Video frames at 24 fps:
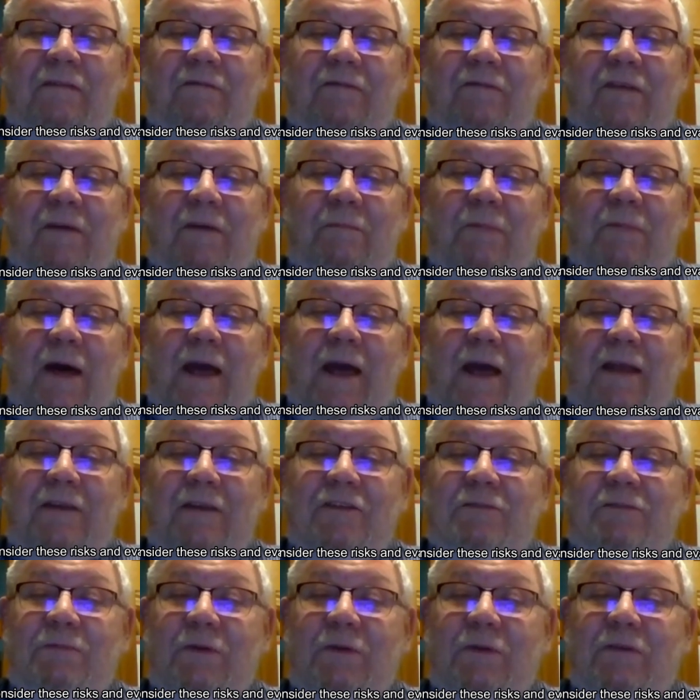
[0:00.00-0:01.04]

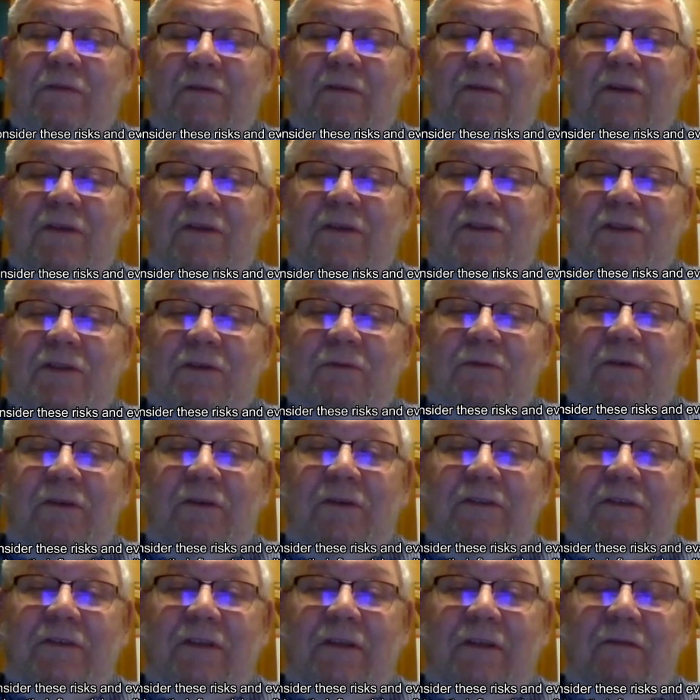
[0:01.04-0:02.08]
combatants between the two
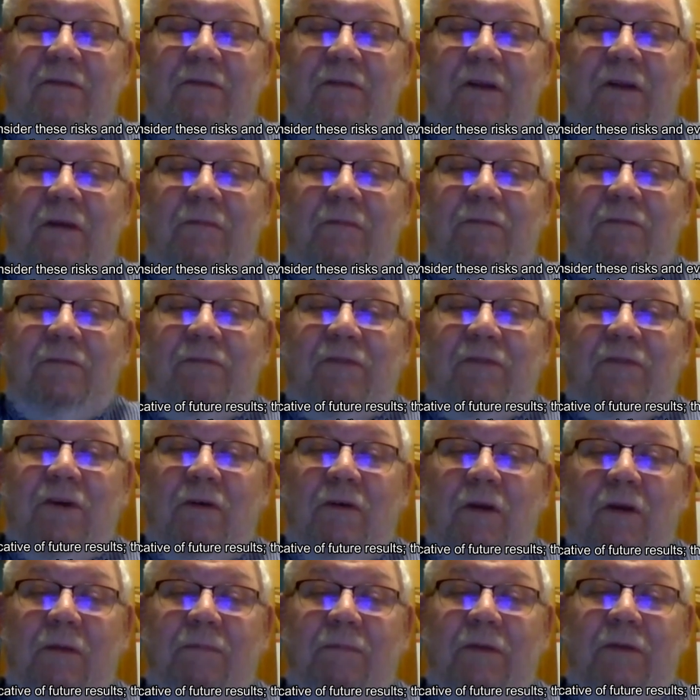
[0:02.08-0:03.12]
was a
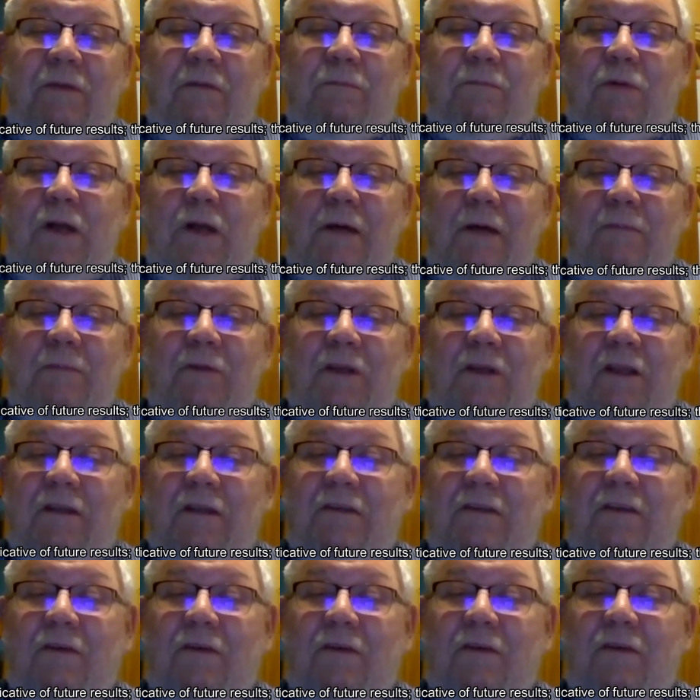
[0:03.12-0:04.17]
very
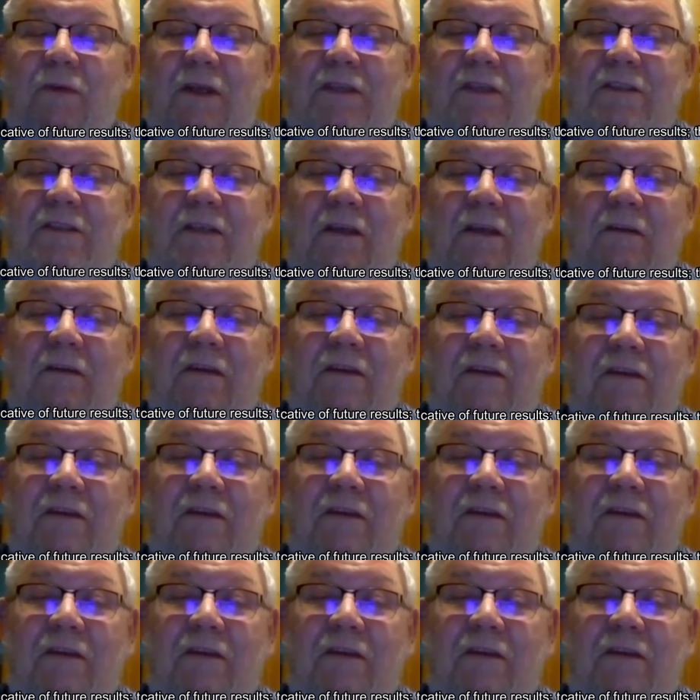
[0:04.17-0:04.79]
prominent wheat sailing